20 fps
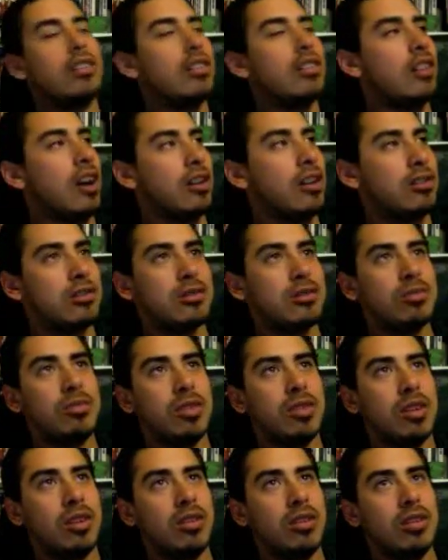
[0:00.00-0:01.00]
That's
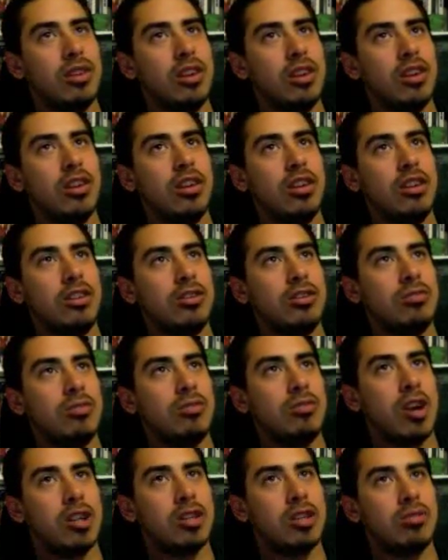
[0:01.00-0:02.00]
you know, it, it's
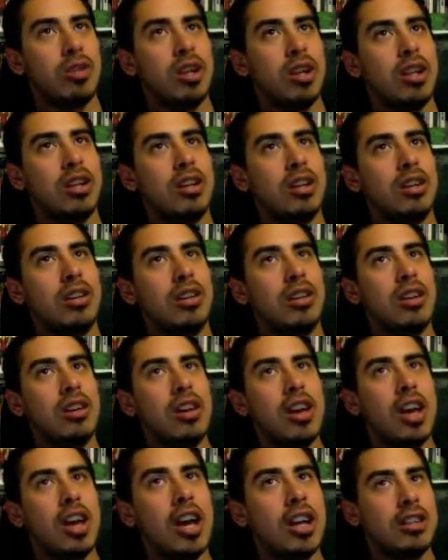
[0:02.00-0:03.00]
mozzarella
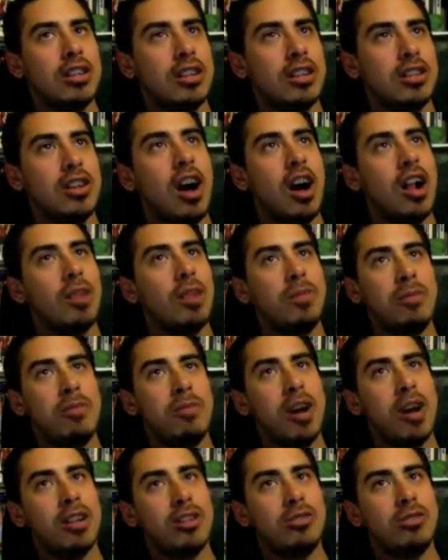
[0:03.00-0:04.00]
it's a dollop of
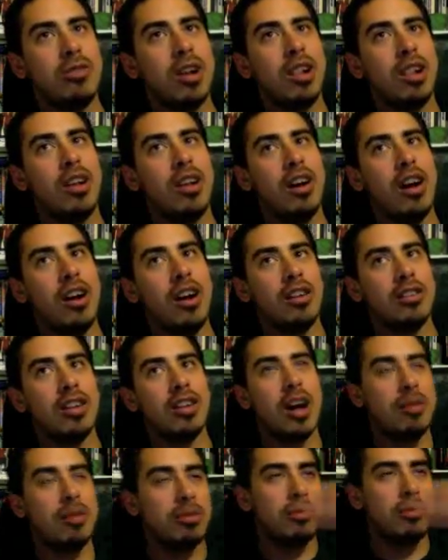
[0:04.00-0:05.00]
mozzarella on
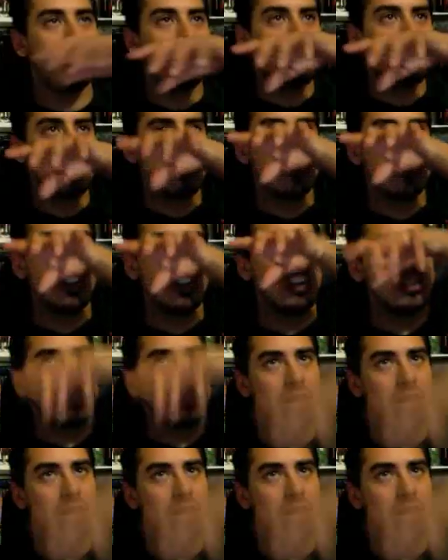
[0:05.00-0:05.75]
top of pizza sauce.